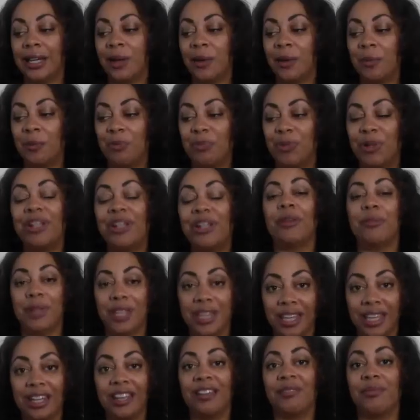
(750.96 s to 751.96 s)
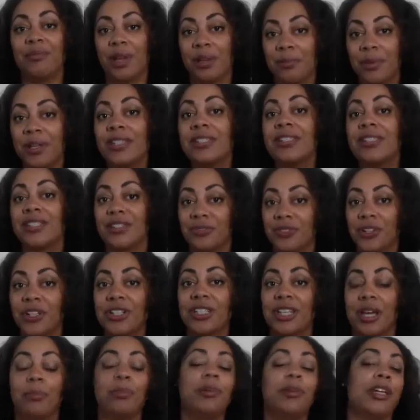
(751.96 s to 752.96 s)
But in the beginning of my business,
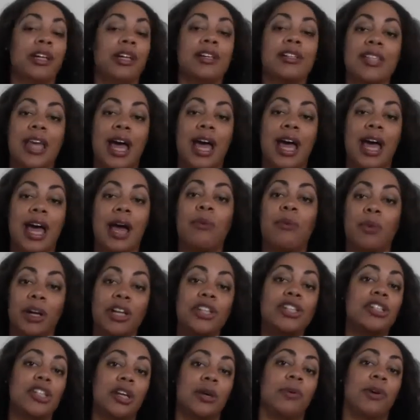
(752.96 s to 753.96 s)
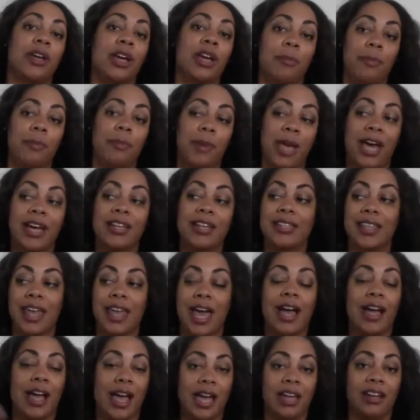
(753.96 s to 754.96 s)
first couple of years, I was showing up as
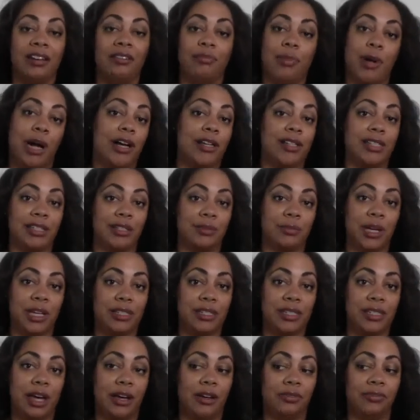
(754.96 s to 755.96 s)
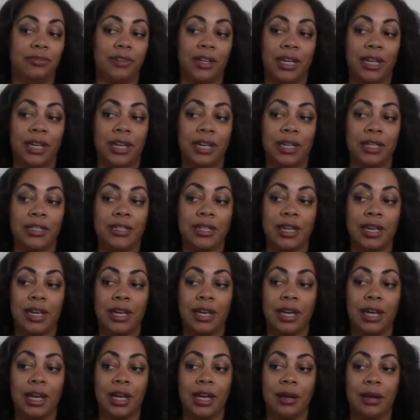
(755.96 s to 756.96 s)
that kind of boss to myself. And
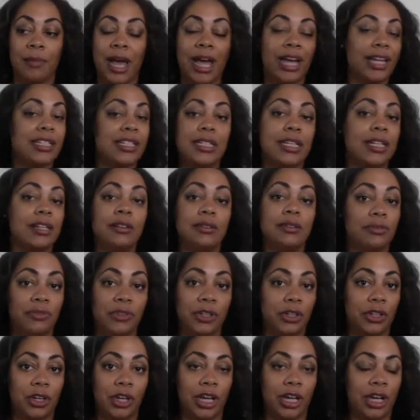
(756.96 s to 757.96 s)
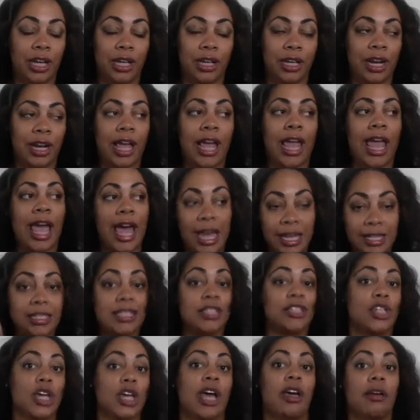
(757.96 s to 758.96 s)
I didn't feel good. And I had
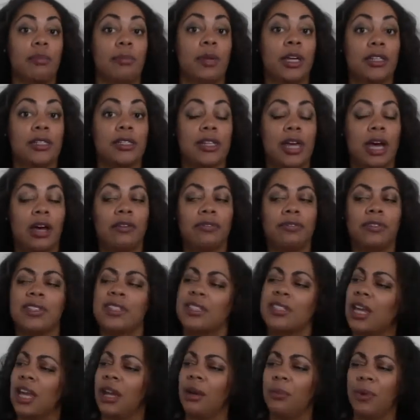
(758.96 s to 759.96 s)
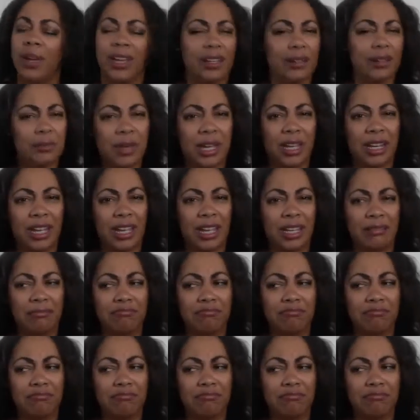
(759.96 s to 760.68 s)
to check myself and say, wait a minute.